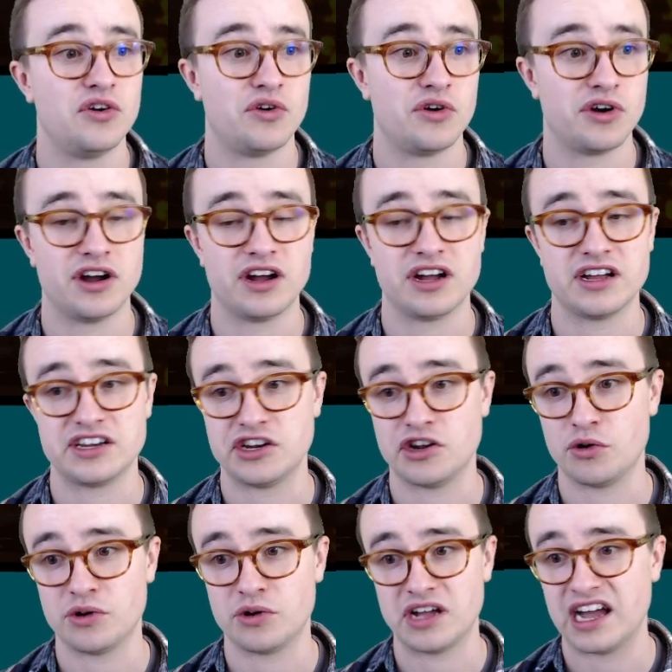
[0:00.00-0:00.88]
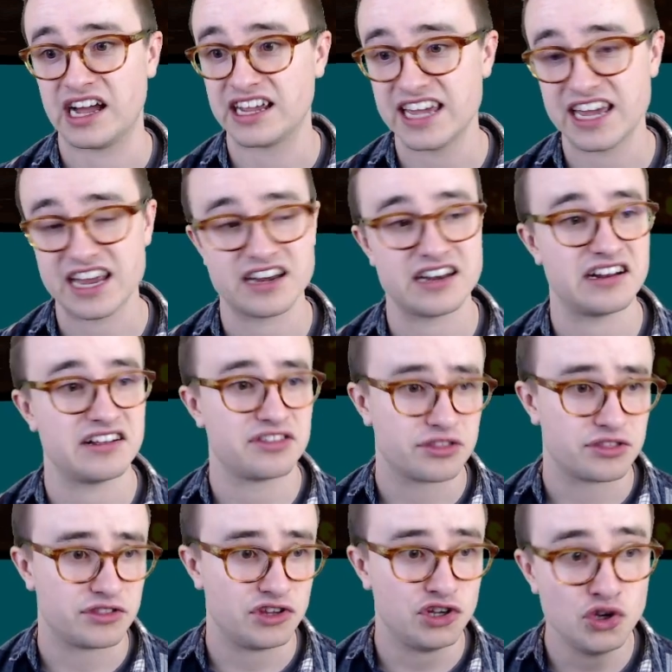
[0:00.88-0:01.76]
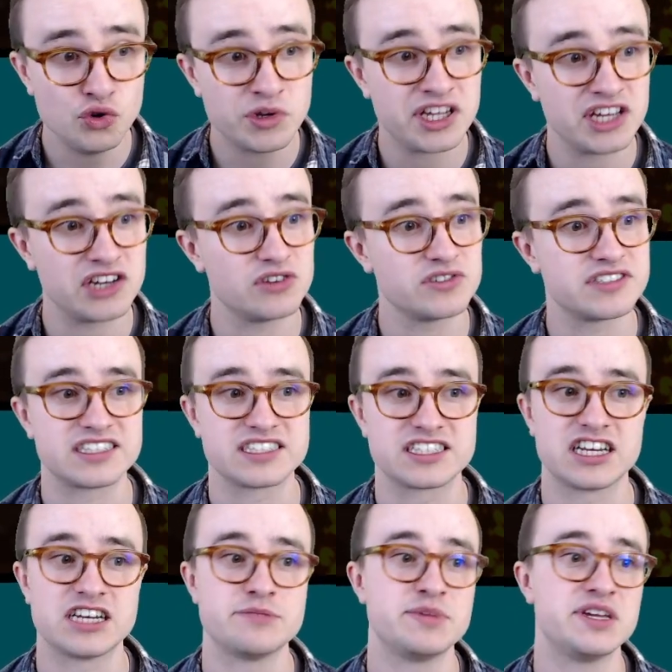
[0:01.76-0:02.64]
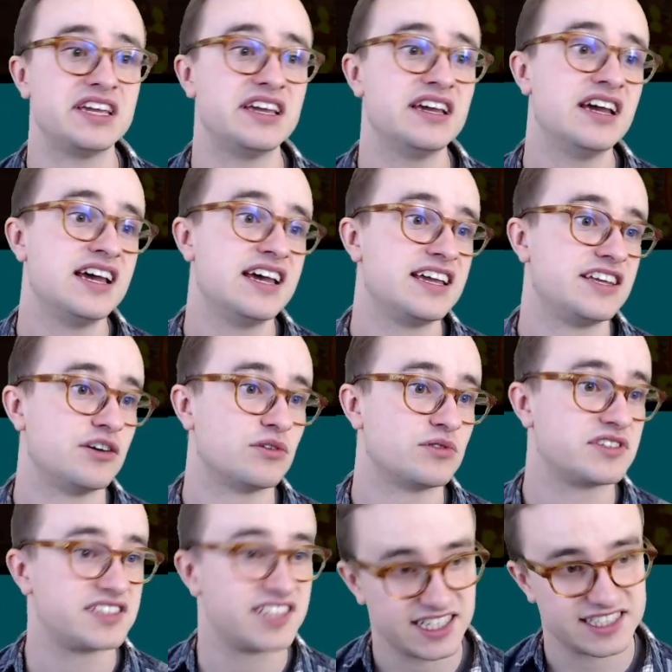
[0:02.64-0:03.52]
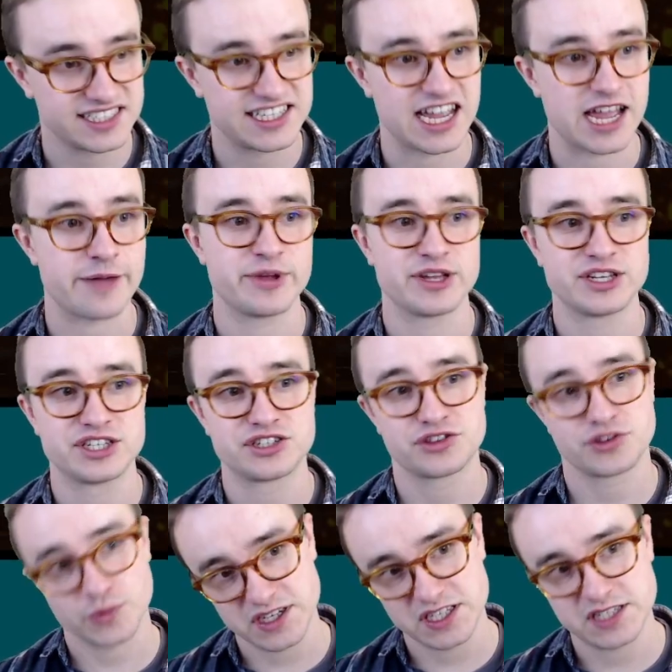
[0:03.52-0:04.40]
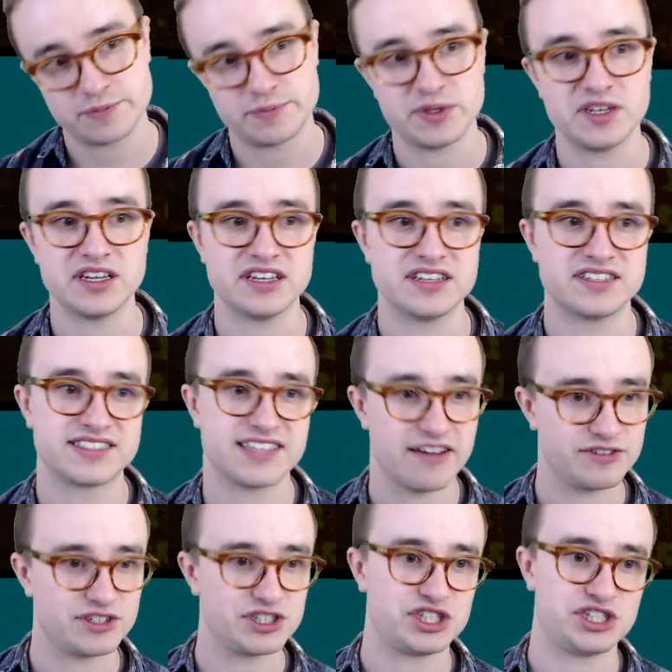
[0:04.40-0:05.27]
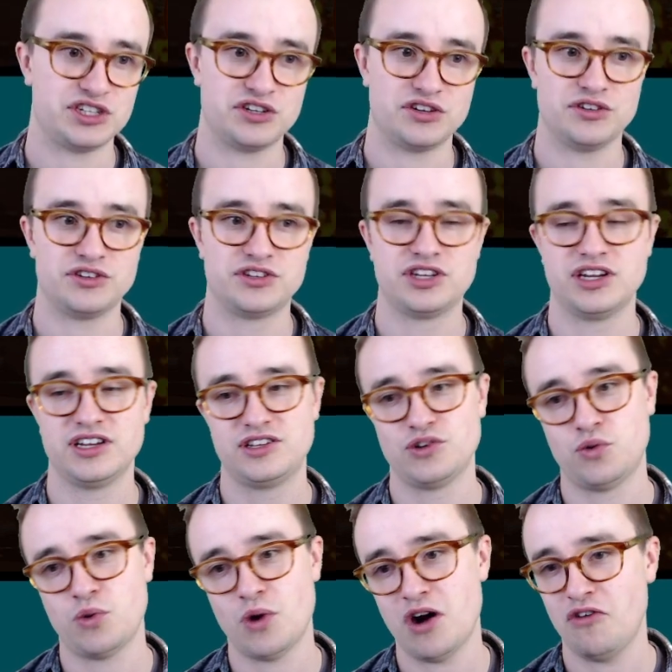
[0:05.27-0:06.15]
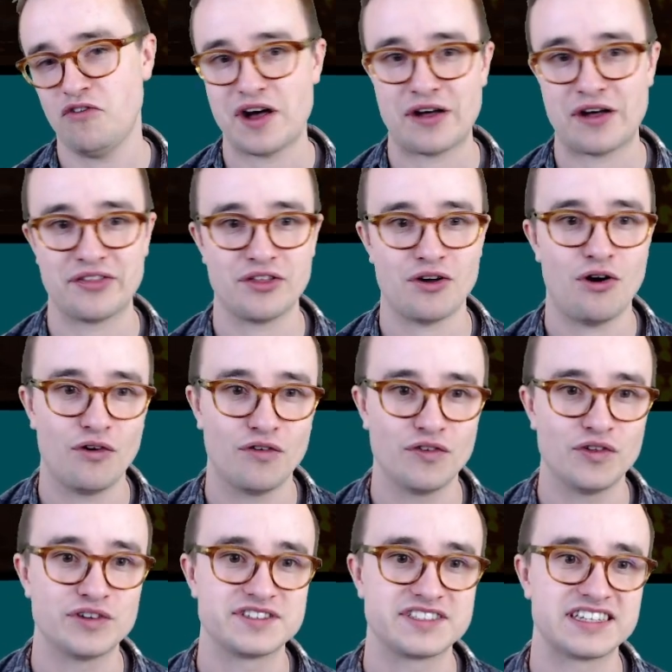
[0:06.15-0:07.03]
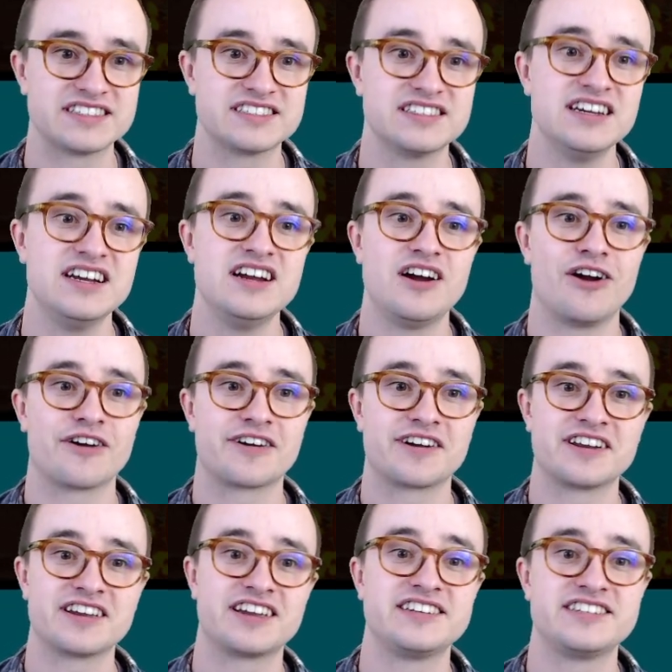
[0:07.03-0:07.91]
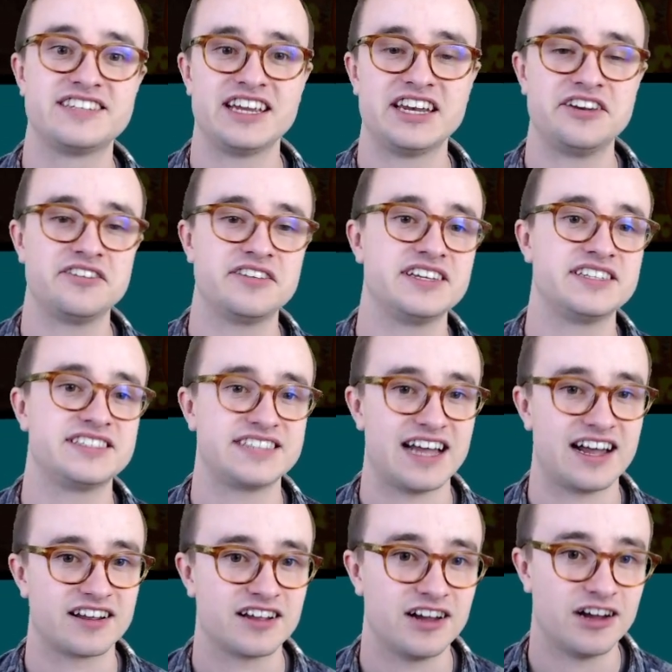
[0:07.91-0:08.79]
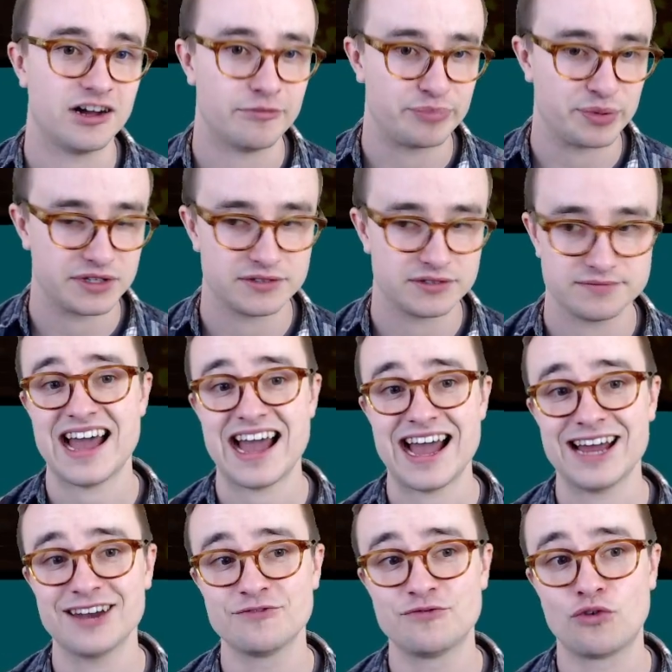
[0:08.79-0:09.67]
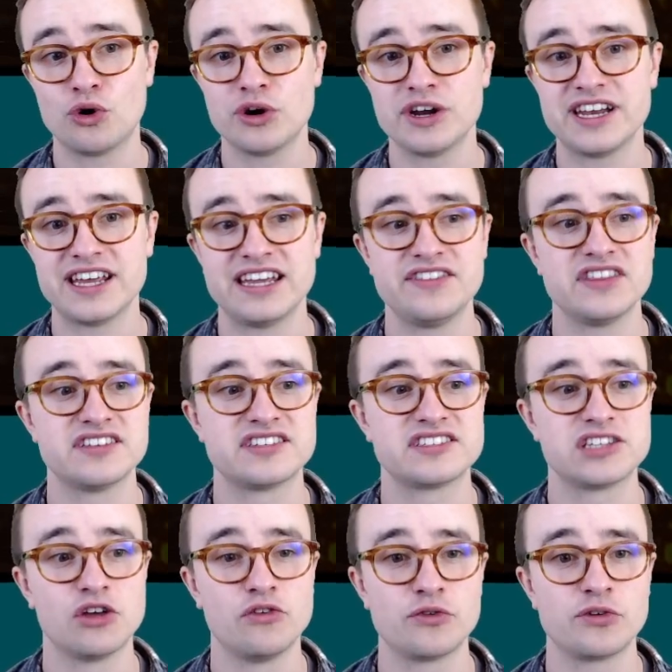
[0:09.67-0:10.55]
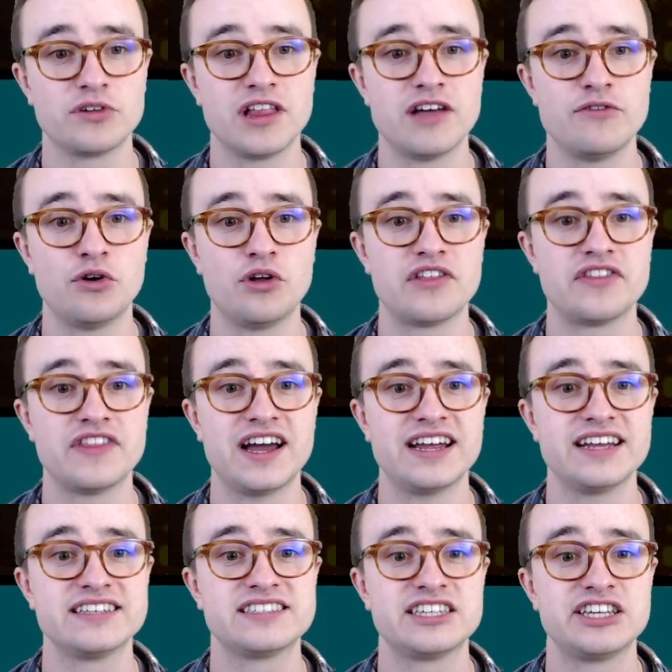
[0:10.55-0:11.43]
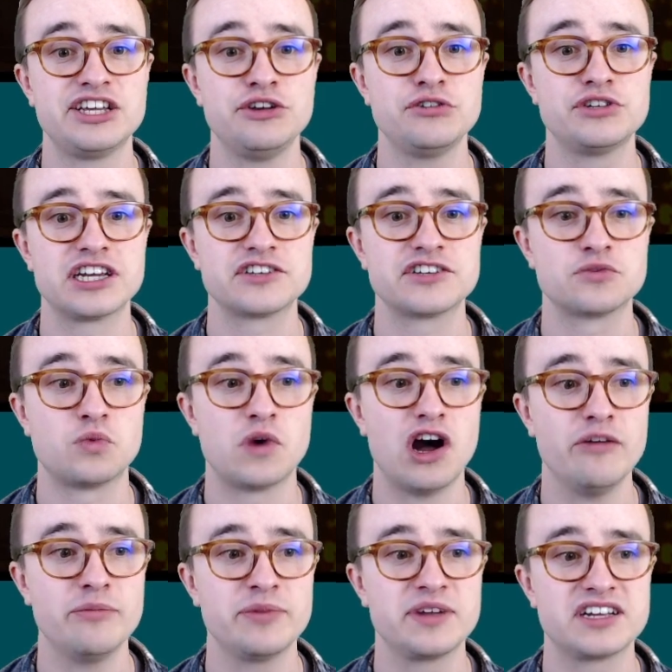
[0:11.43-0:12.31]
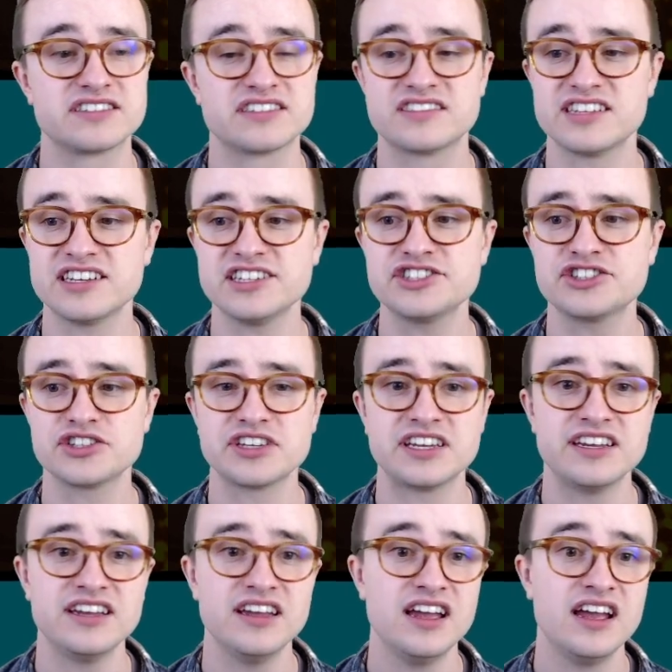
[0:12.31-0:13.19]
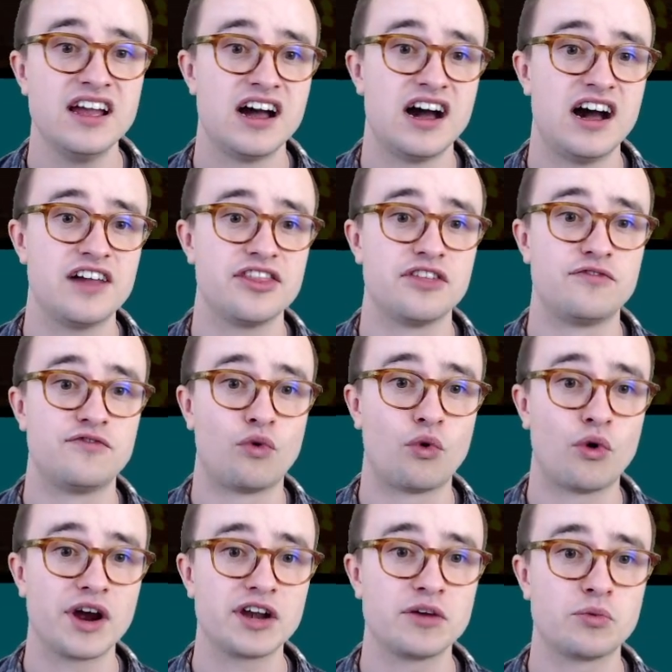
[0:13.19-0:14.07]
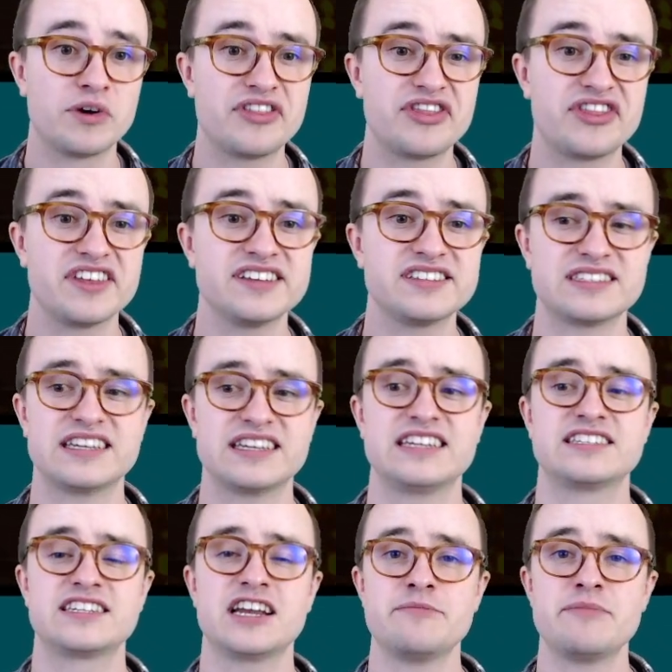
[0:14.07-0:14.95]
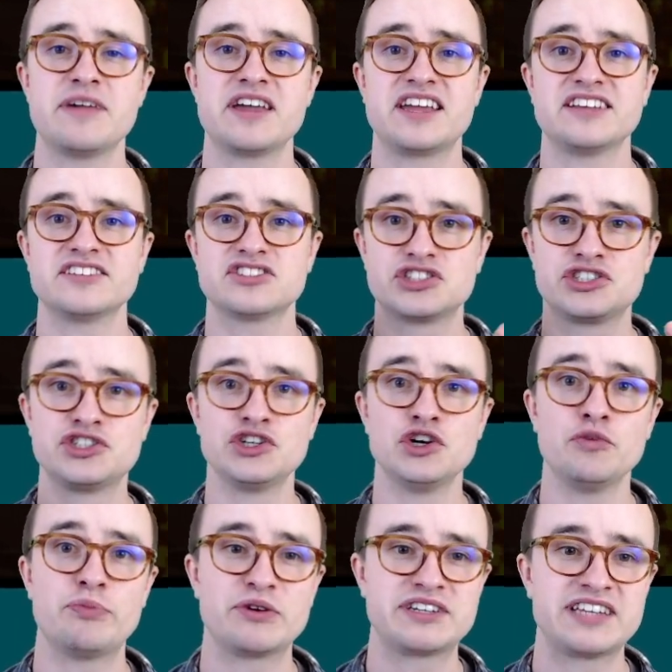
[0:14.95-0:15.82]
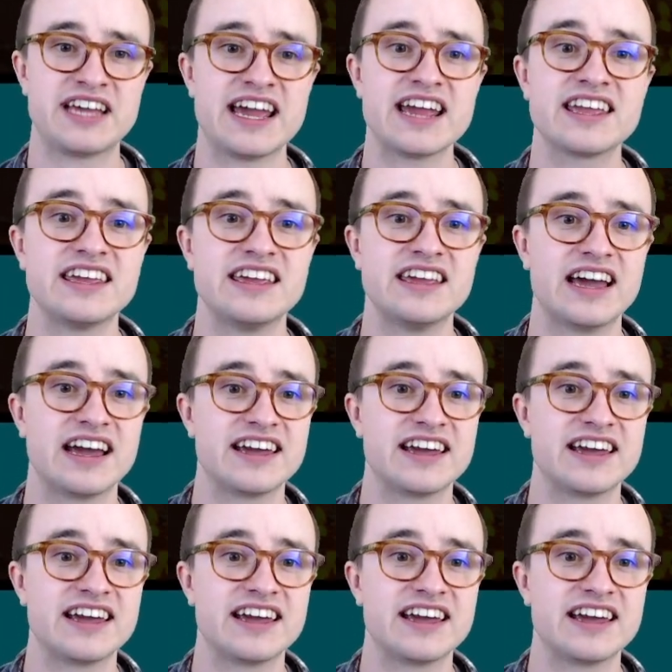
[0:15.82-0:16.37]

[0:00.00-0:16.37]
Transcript: Again, 2 kills, that's going to be, 6 damage, 3 speed, 7 shield, 12 health. All of those things are going to continually stack up. Add Void in the silver level, and that is huge as well because essentially the Void with this is going to make it super tanky